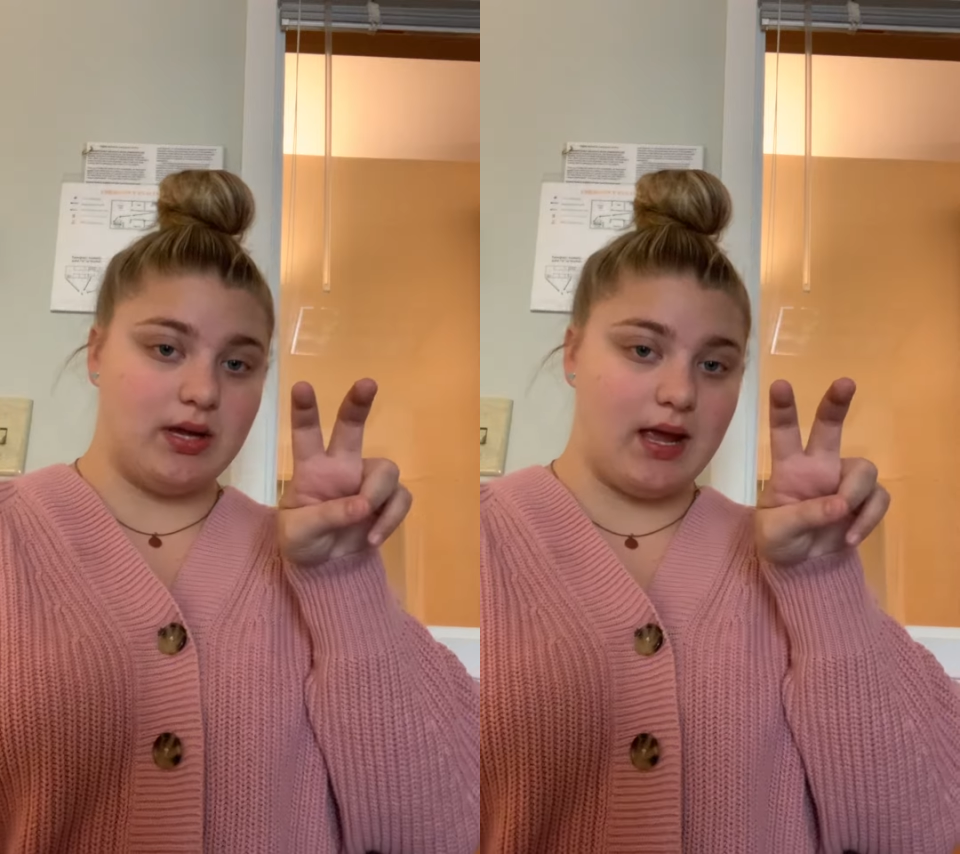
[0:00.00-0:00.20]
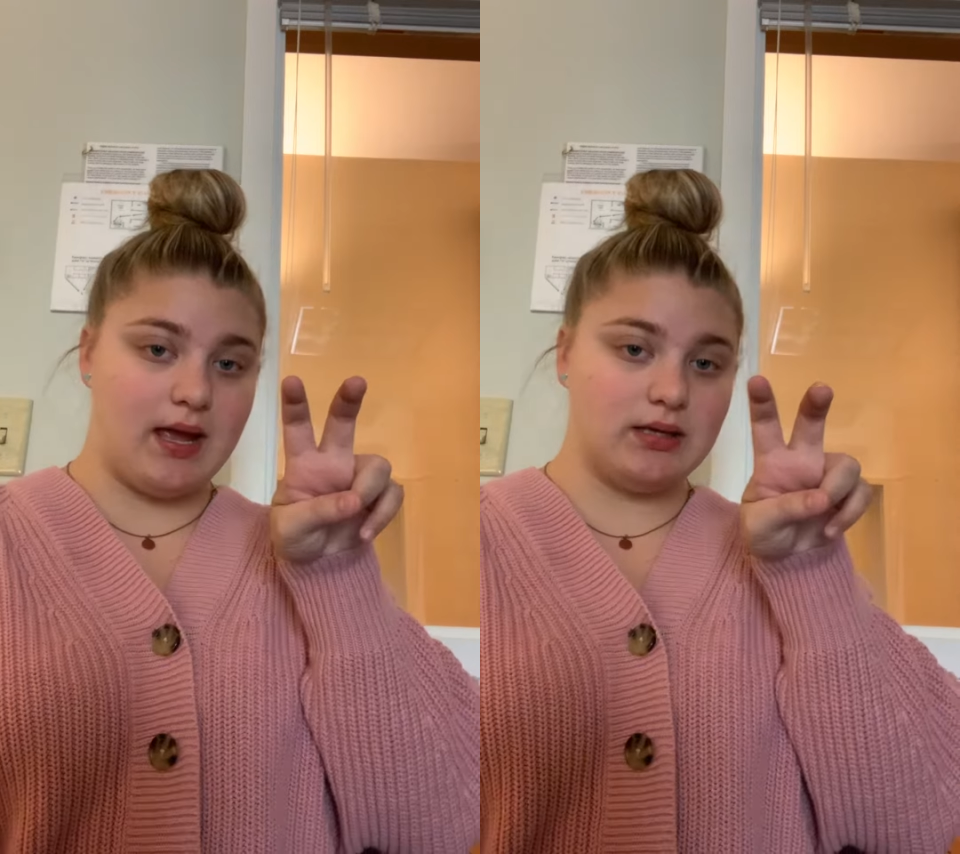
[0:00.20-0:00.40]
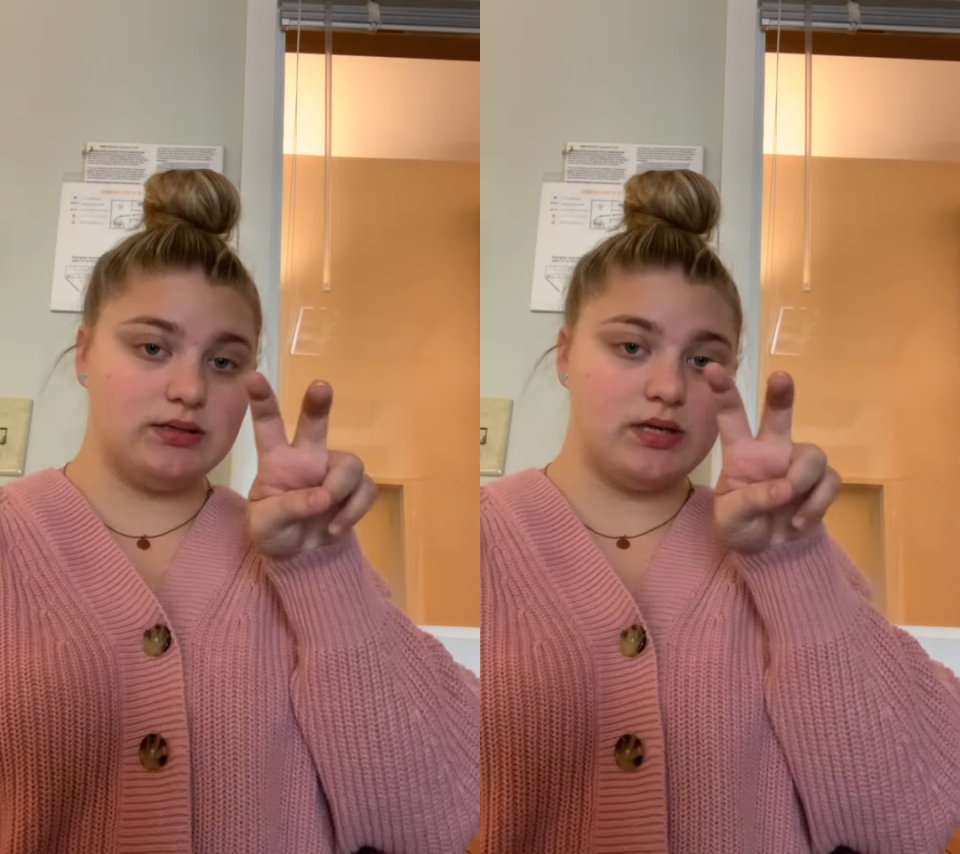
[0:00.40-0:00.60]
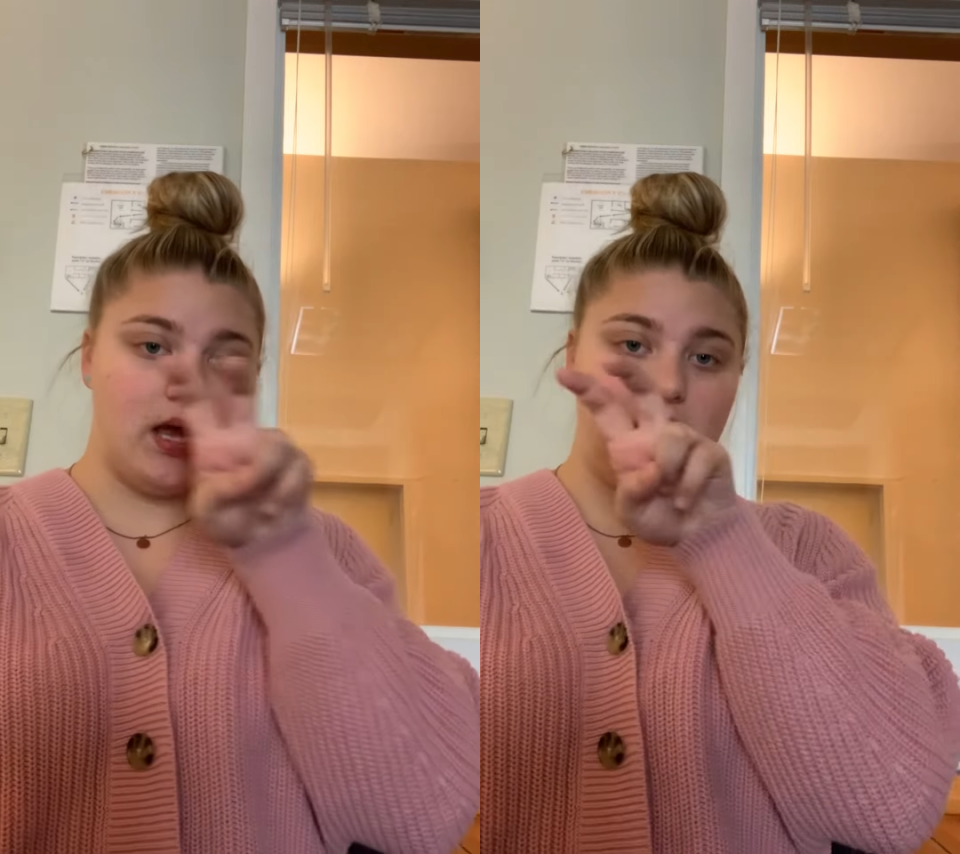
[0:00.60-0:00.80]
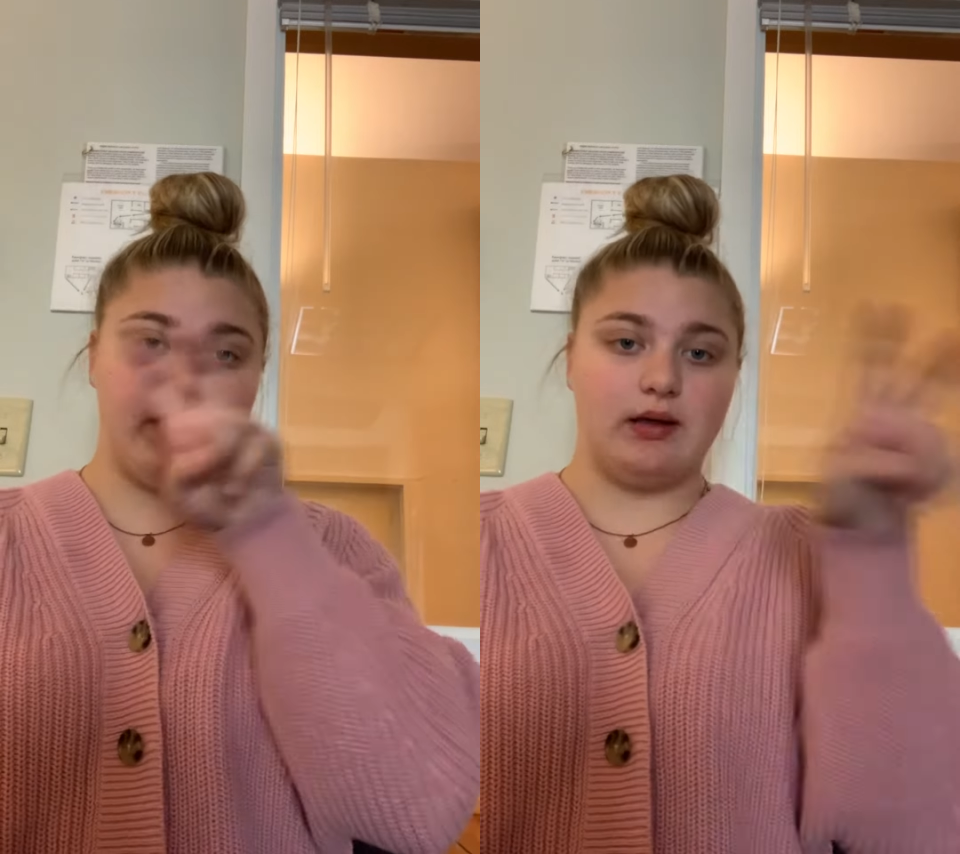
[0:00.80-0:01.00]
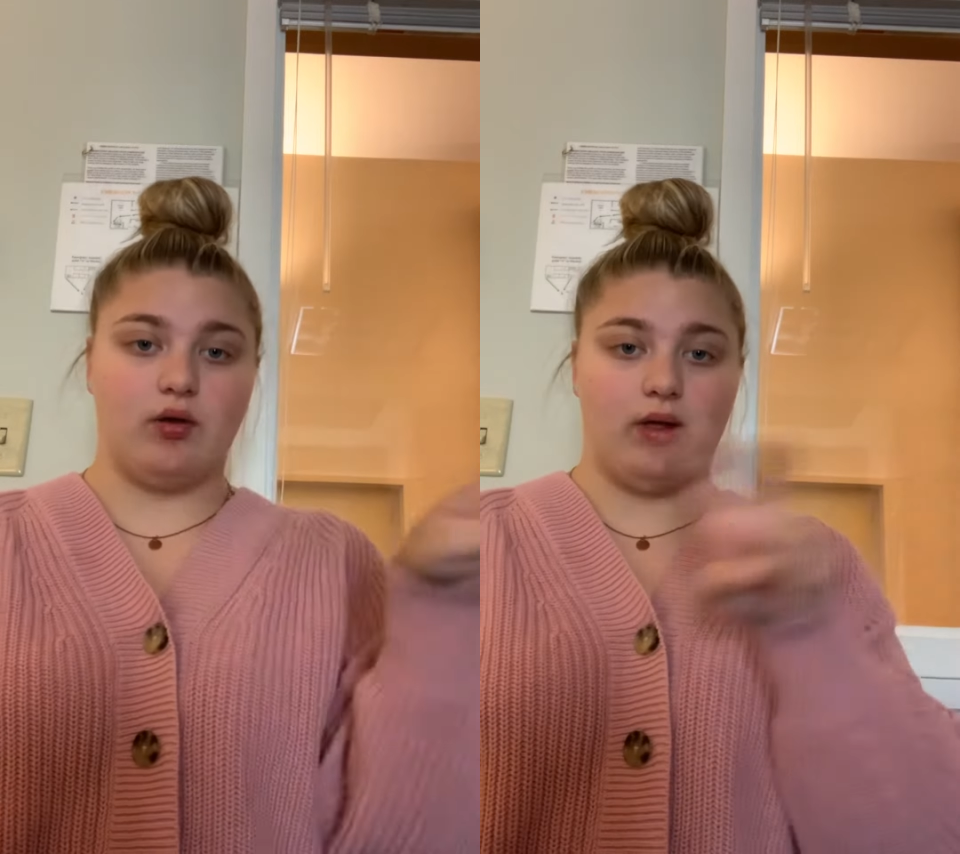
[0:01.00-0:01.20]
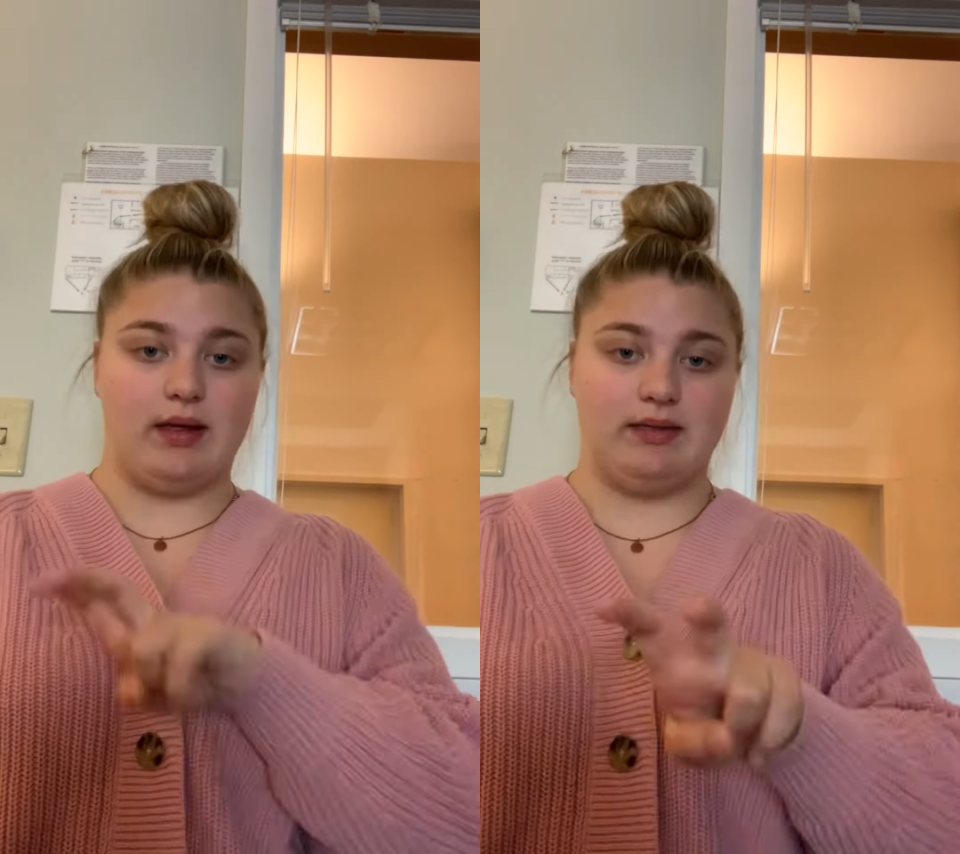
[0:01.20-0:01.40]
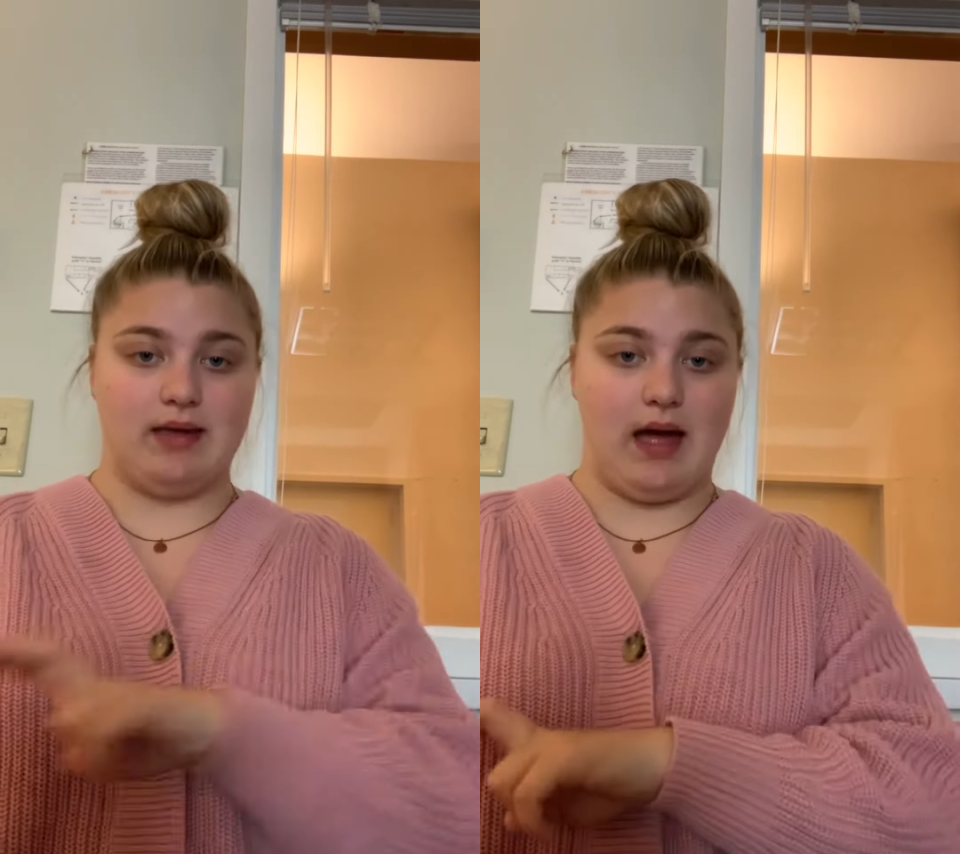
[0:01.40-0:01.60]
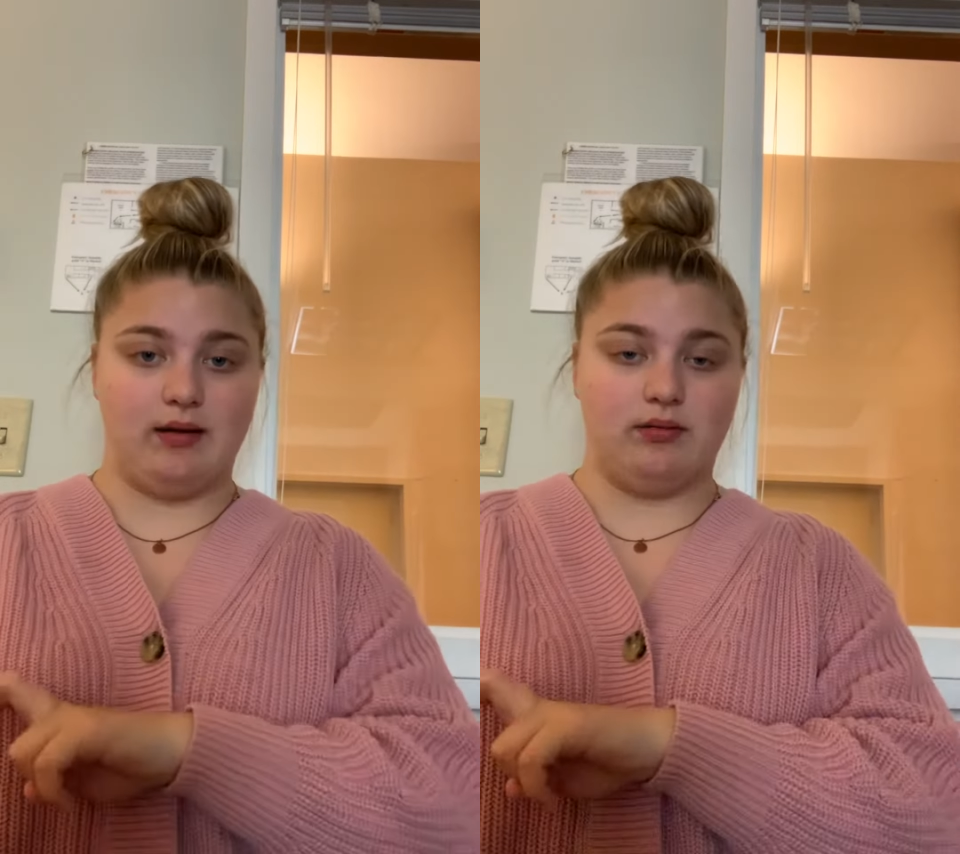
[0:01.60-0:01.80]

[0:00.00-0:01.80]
hands and go like that.